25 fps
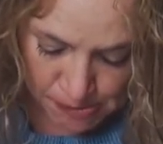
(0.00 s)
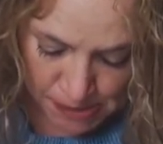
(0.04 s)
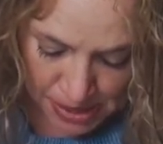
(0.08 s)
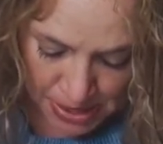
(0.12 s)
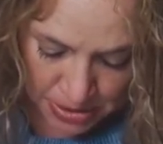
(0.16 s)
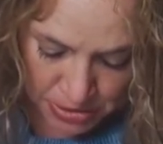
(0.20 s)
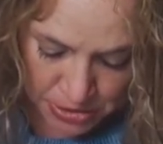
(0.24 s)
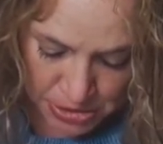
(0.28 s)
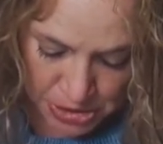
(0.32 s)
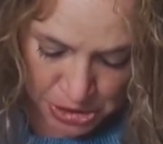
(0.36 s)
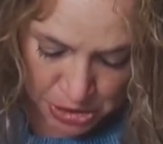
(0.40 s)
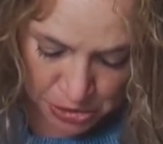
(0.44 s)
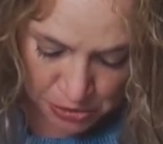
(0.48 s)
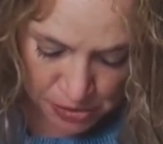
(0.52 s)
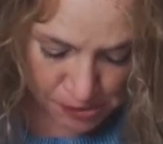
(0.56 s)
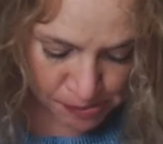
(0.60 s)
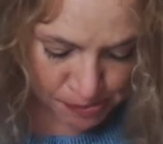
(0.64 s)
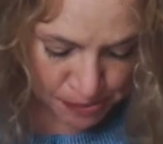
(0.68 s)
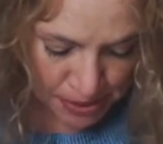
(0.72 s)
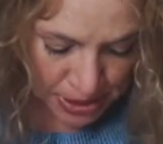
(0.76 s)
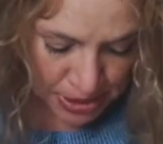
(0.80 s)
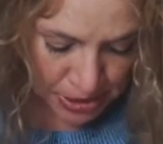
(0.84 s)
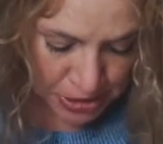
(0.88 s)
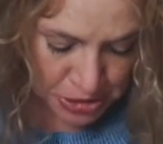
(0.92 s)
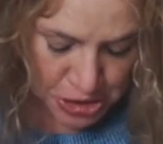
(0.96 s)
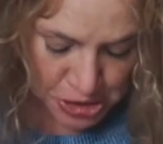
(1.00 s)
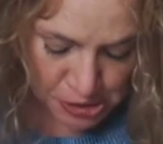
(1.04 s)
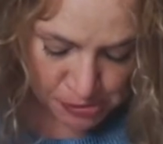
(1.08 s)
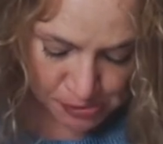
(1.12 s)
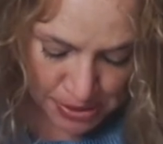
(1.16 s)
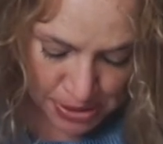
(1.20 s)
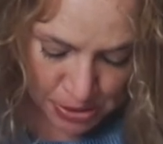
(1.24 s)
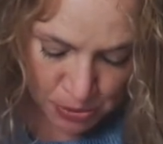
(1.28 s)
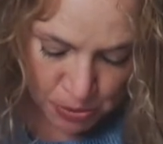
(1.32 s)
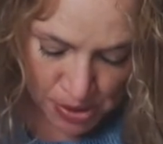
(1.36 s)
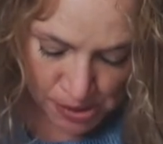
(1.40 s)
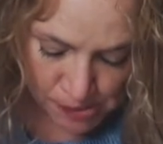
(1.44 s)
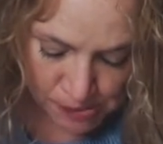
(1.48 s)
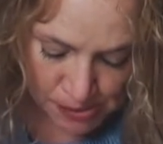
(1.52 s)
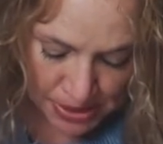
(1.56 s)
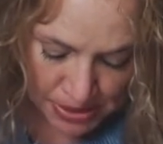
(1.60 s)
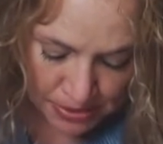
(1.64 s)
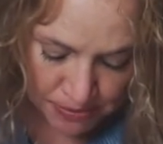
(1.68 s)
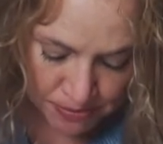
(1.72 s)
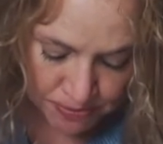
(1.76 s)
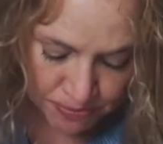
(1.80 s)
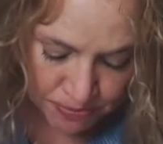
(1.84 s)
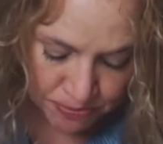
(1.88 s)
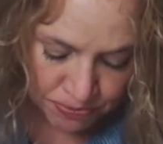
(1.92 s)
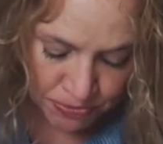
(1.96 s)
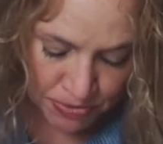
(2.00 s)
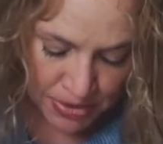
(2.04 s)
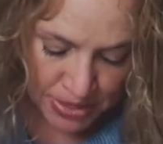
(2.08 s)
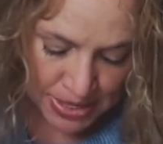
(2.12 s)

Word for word: males who appear to be women.